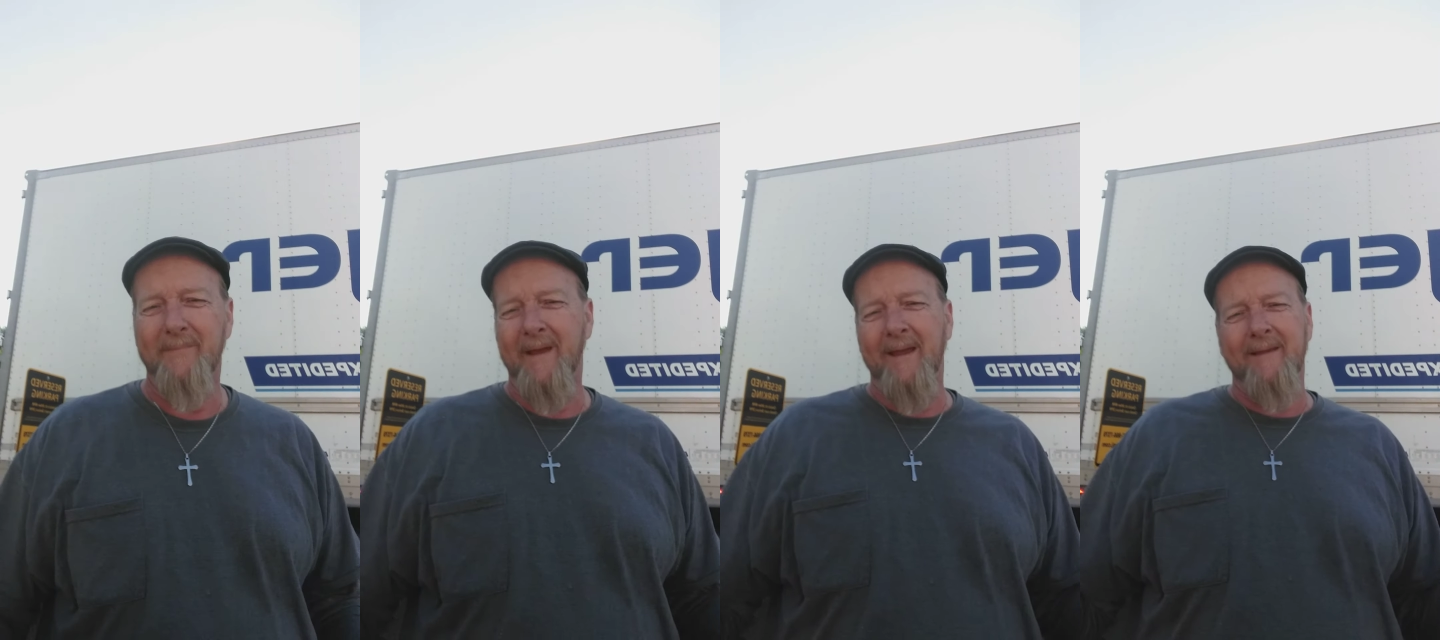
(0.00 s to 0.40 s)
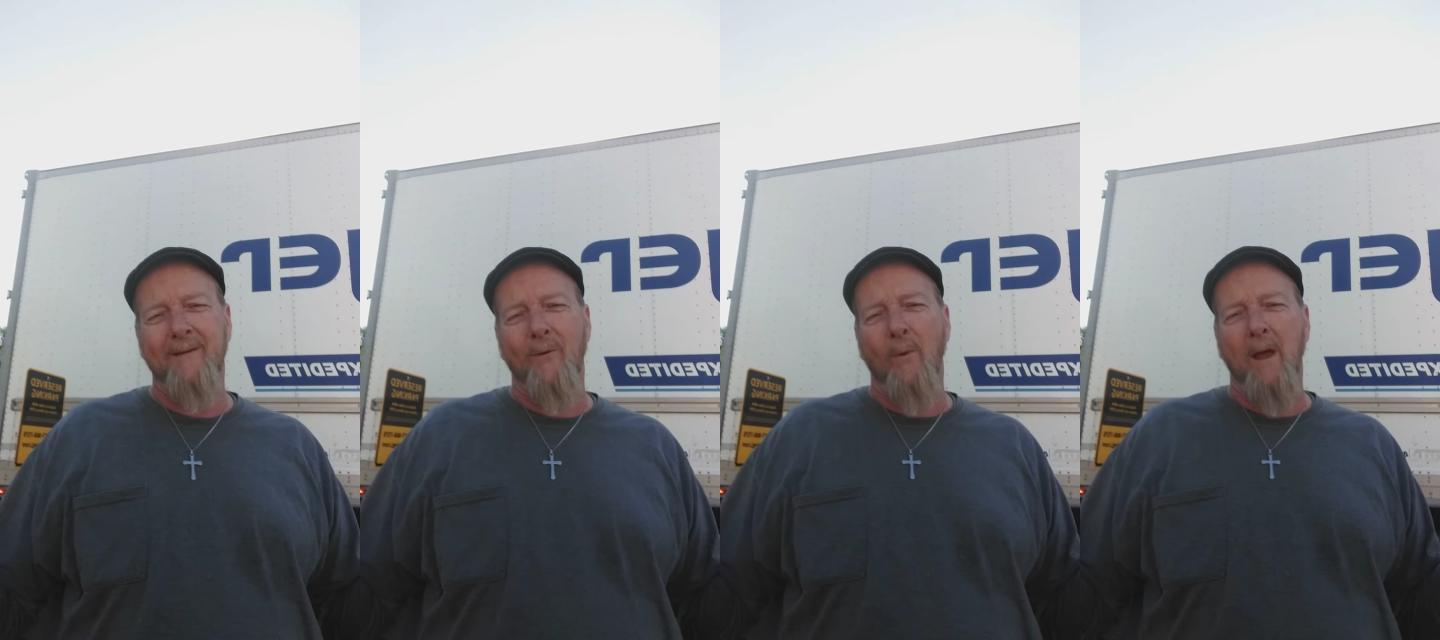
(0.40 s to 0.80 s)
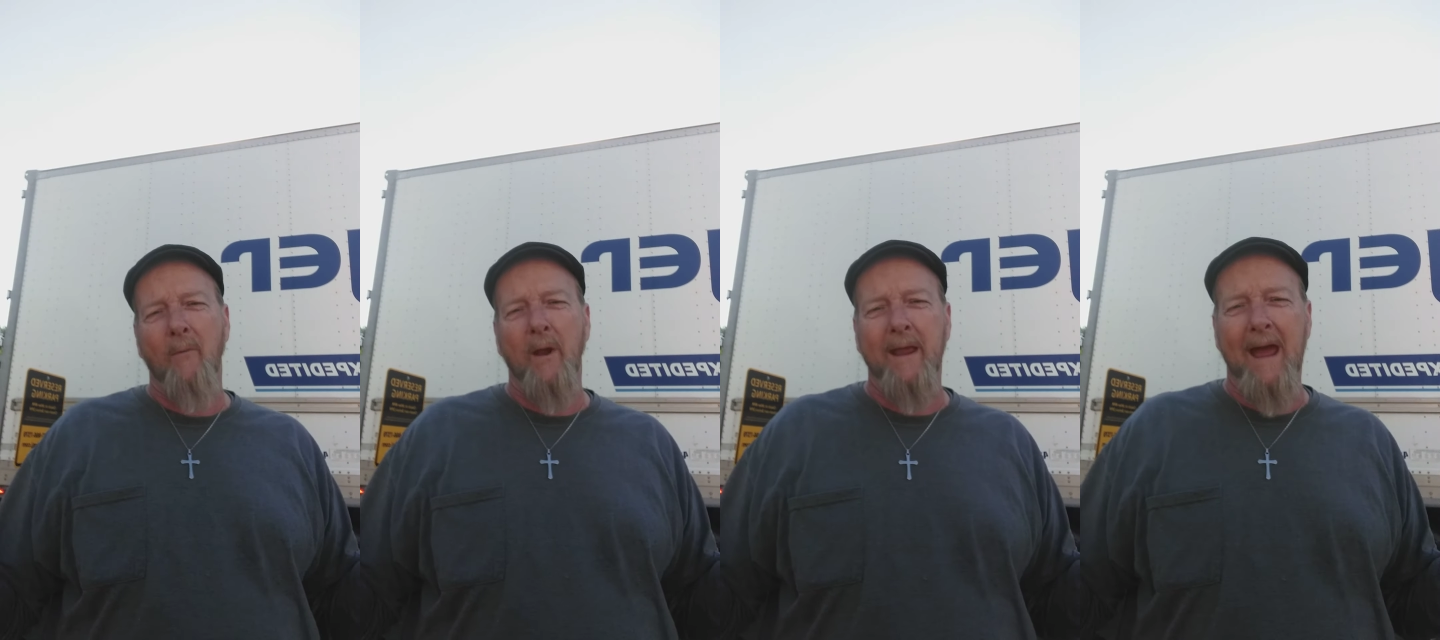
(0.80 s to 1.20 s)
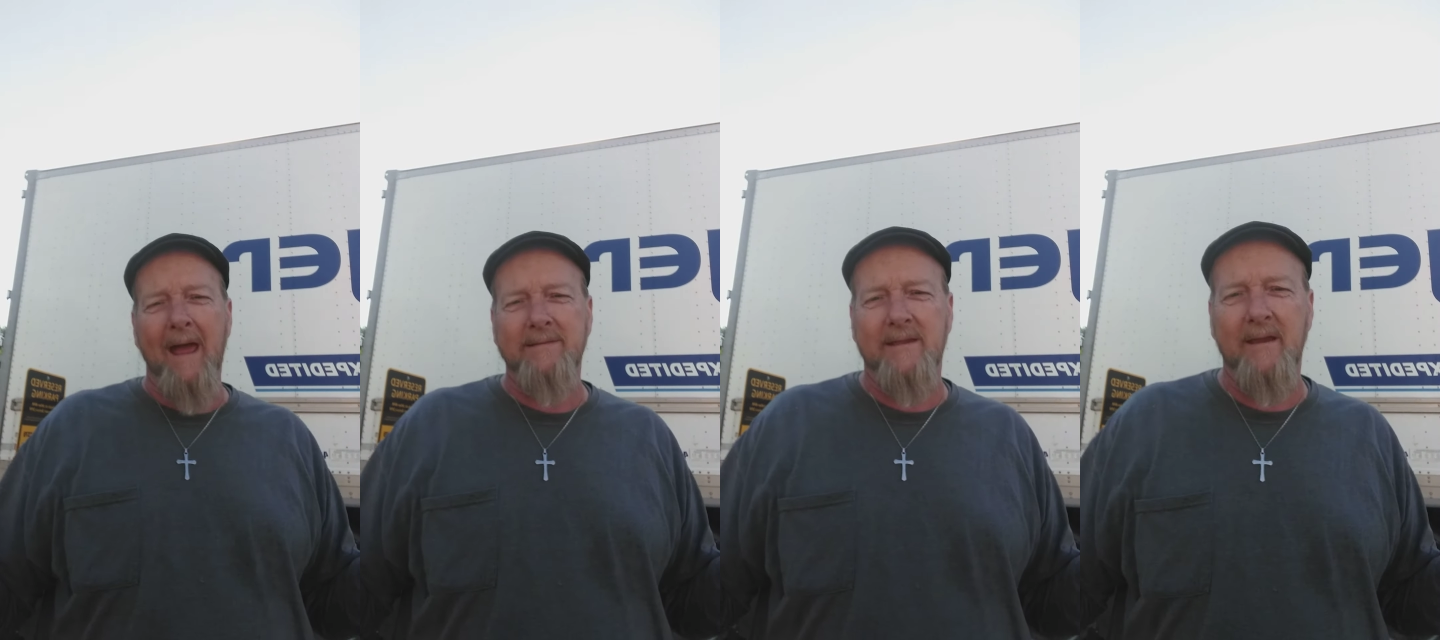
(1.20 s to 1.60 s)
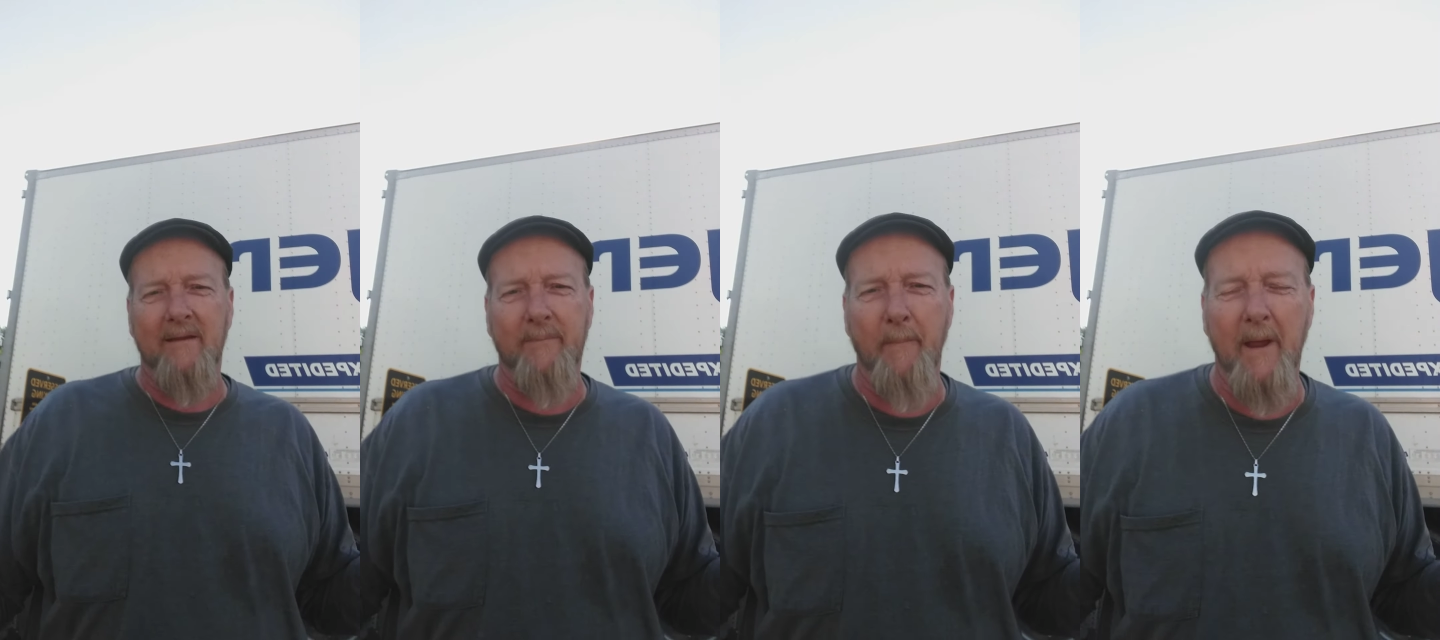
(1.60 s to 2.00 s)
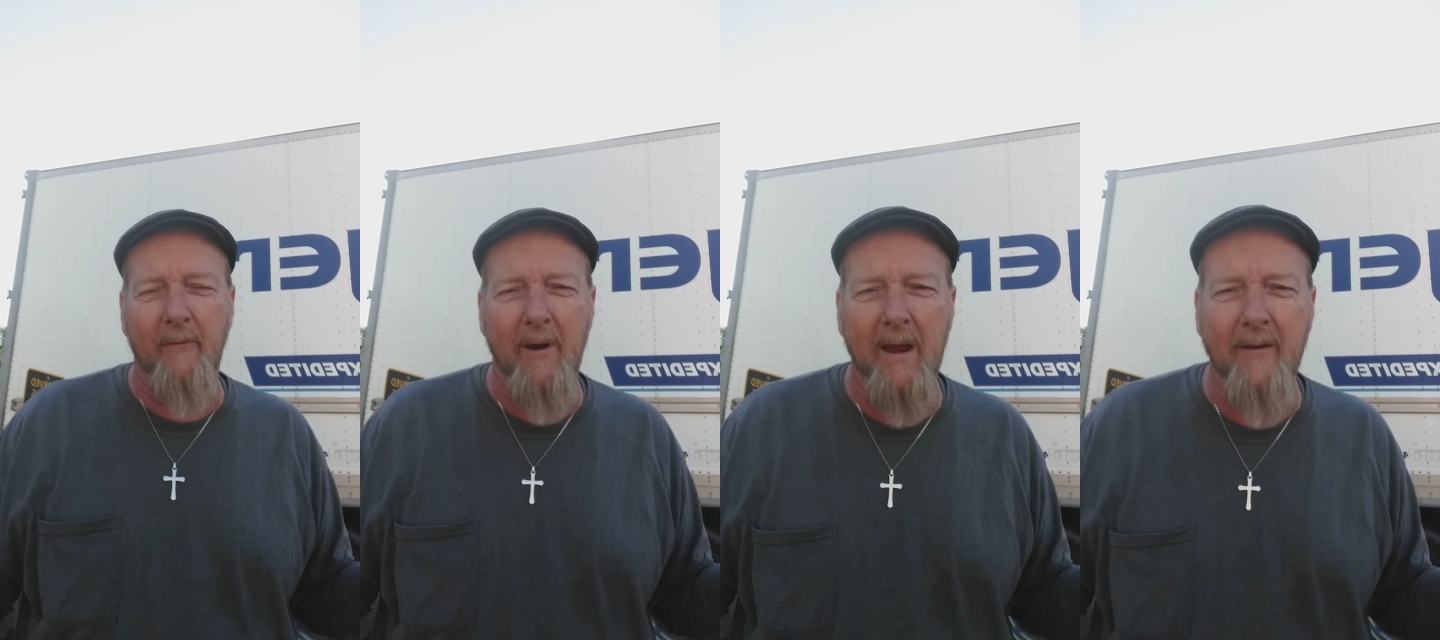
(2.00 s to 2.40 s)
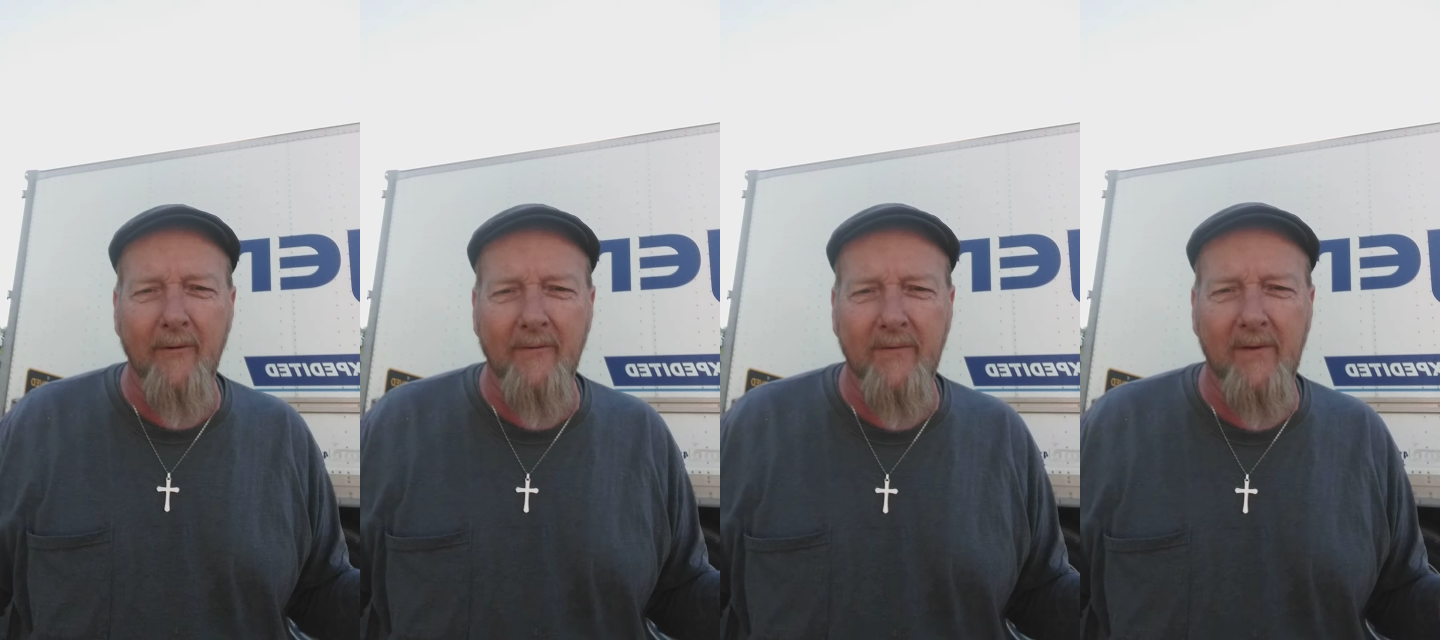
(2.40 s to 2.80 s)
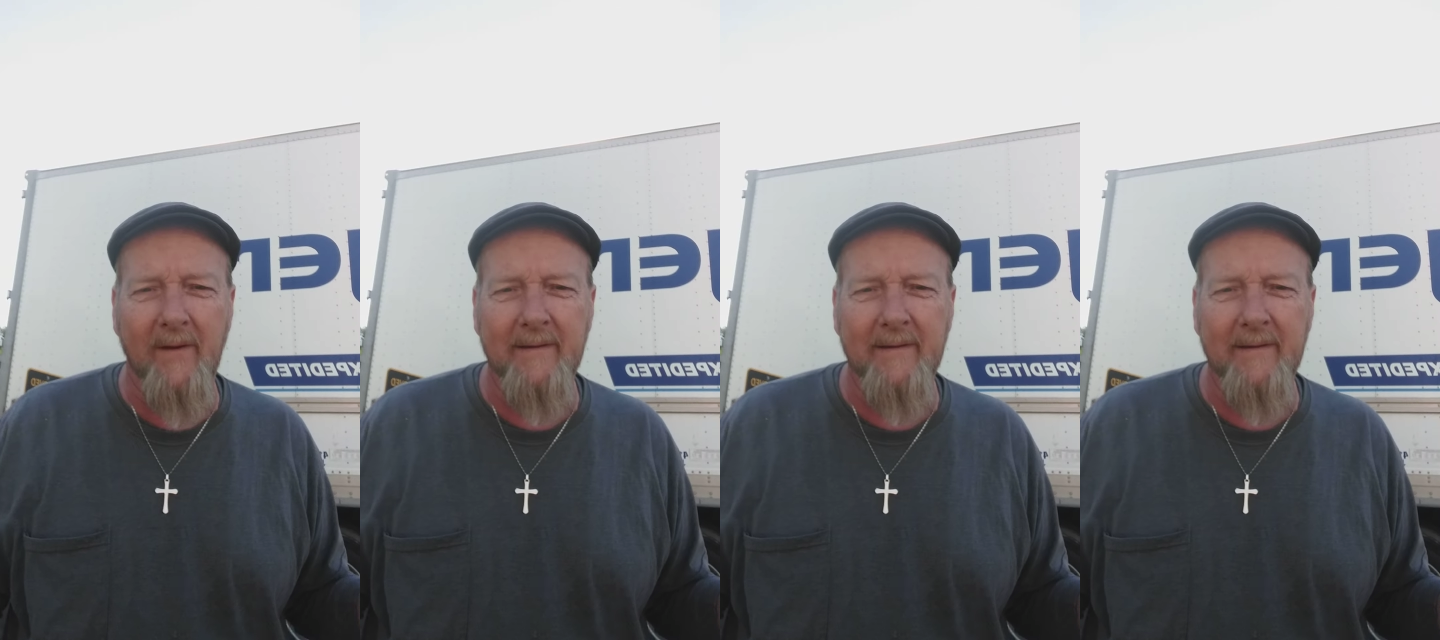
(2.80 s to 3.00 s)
Either way, we got this, but Raiders,